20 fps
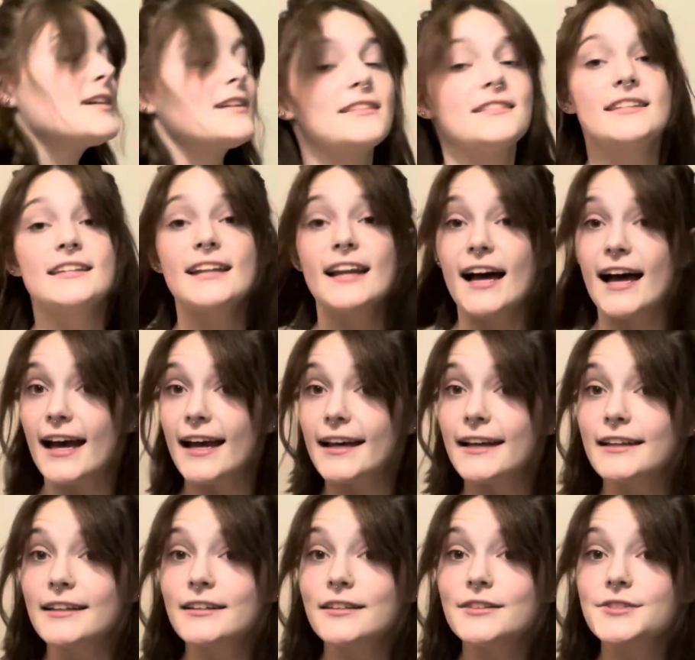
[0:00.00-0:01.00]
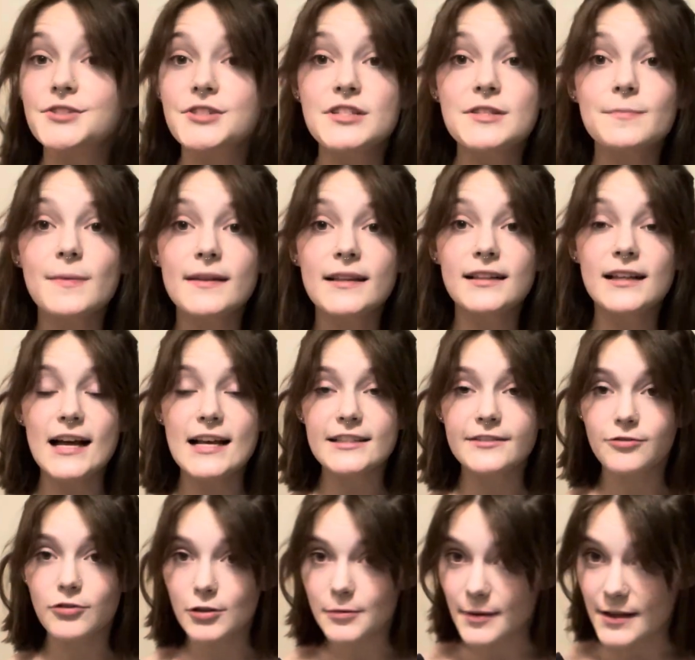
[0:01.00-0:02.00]
Did I just spend the last
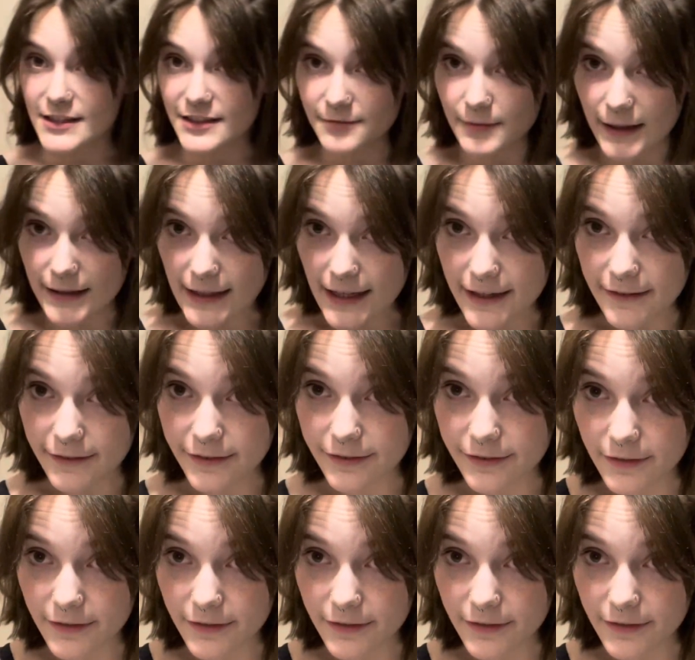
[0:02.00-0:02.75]
4 months of my life